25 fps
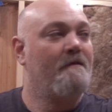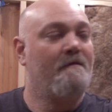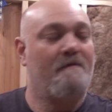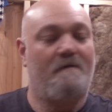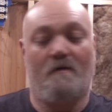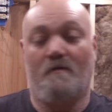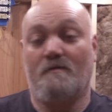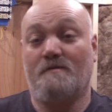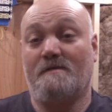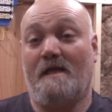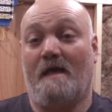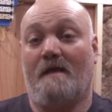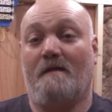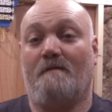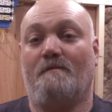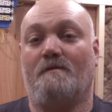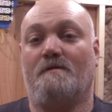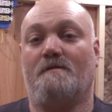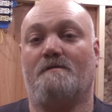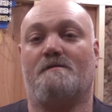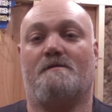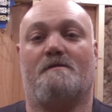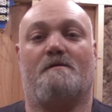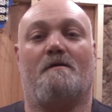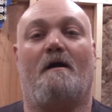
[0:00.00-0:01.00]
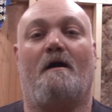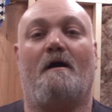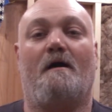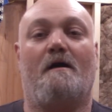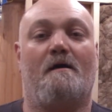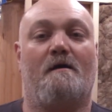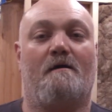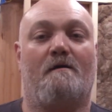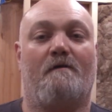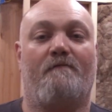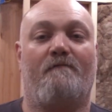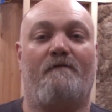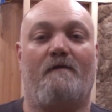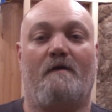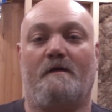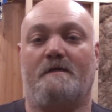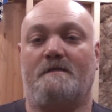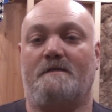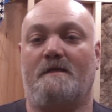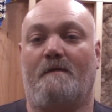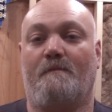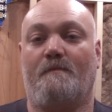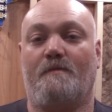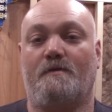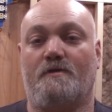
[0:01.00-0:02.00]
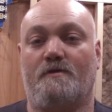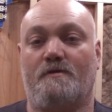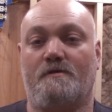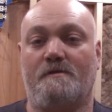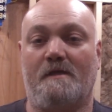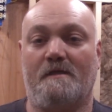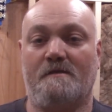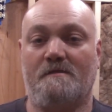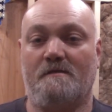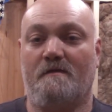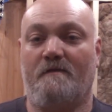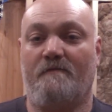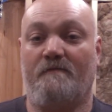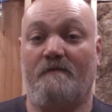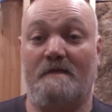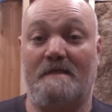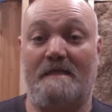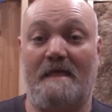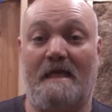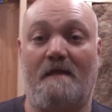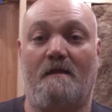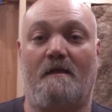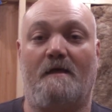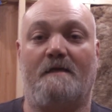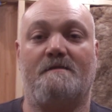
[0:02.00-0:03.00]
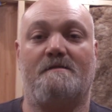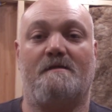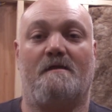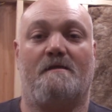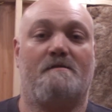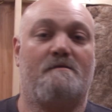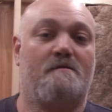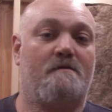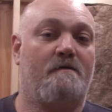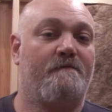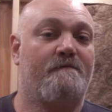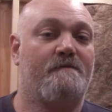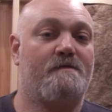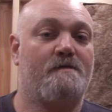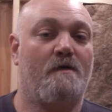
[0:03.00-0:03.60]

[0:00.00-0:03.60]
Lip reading: those animals are very temperature sensitive and daylight sensitive.